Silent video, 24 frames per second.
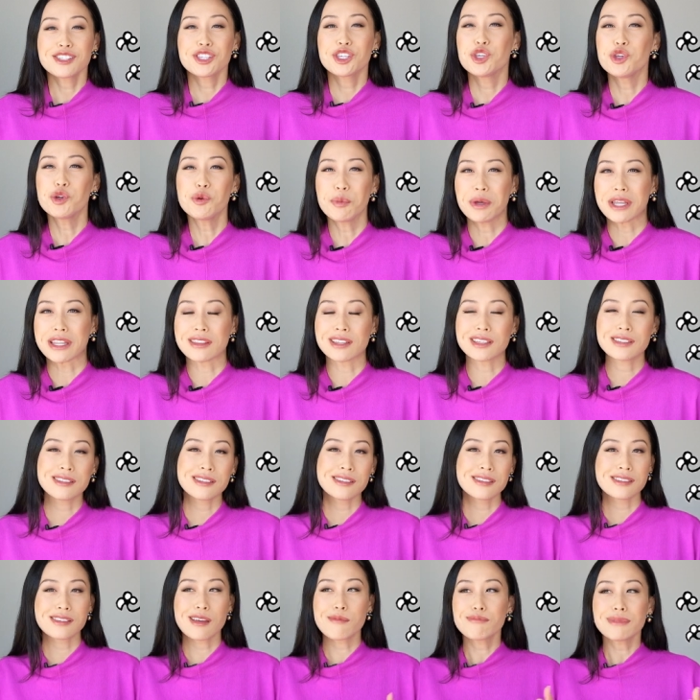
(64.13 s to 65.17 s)
human. This
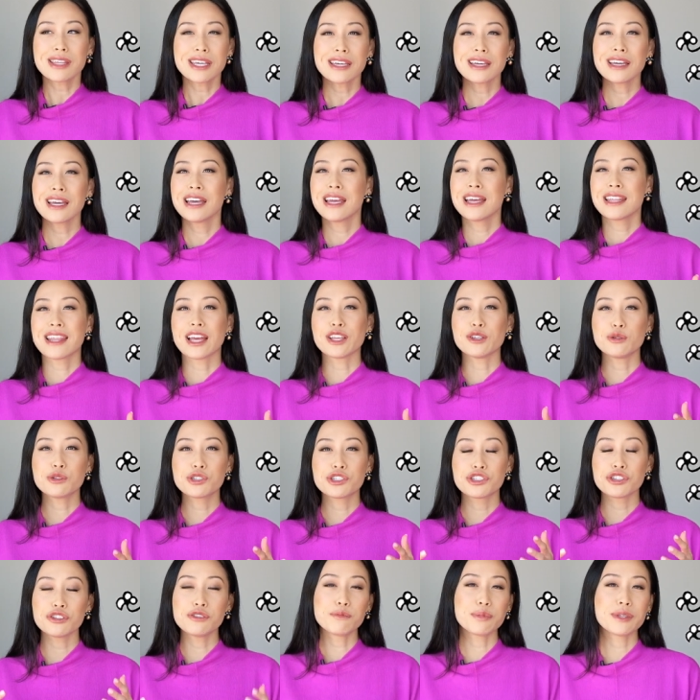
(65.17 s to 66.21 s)
is something that you
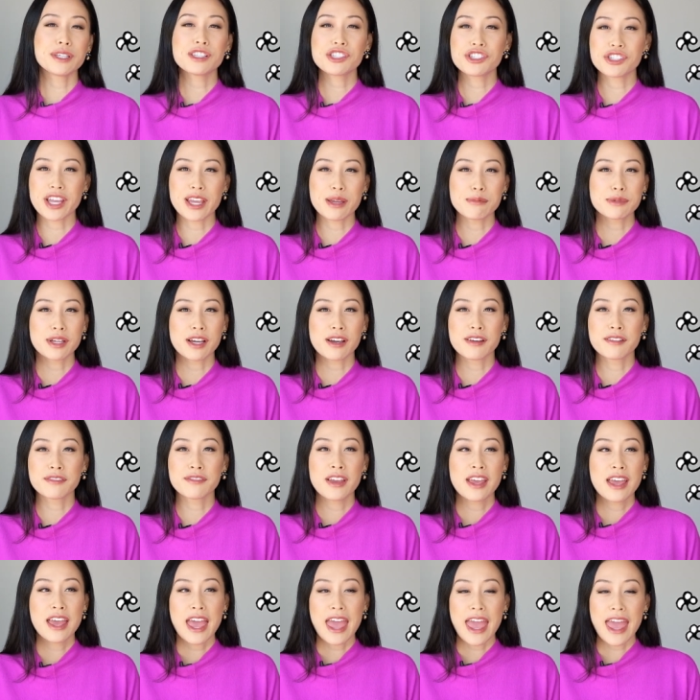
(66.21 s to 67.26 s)
shouldn't be ashamed of
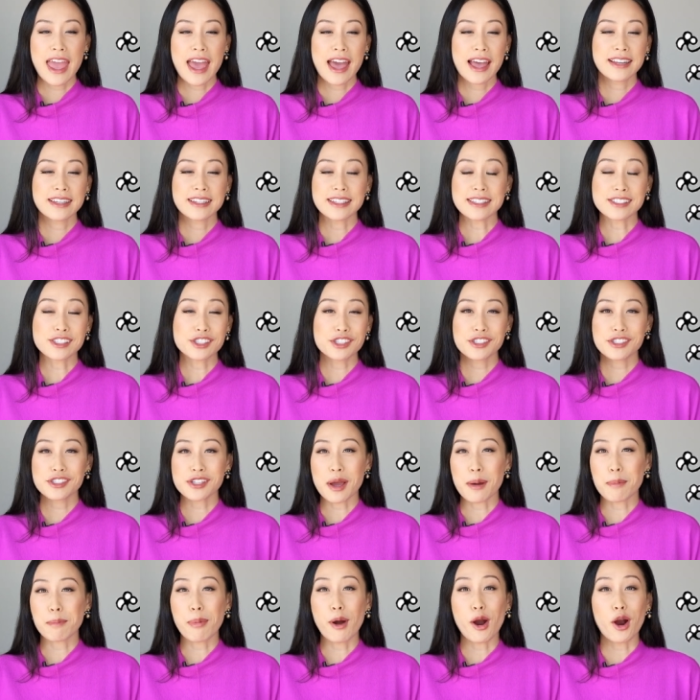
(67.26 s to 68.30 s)
and is just
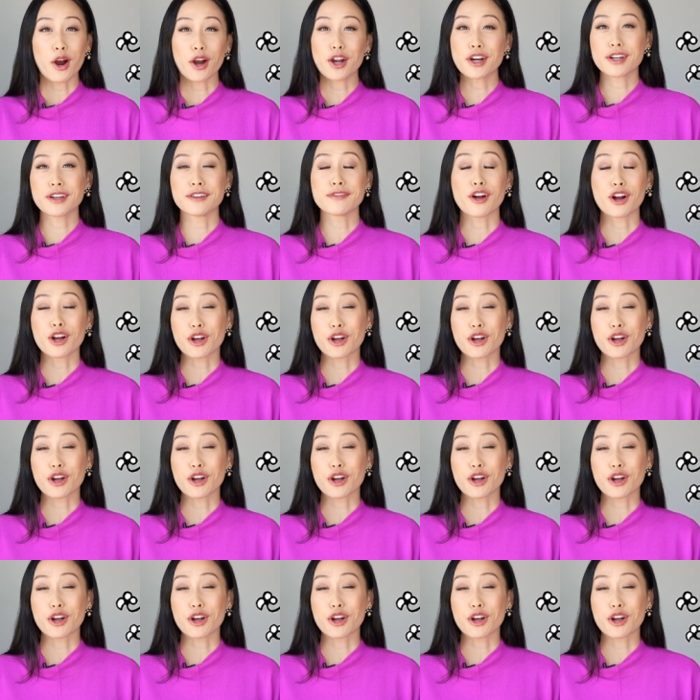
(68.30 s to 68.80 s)
a part of our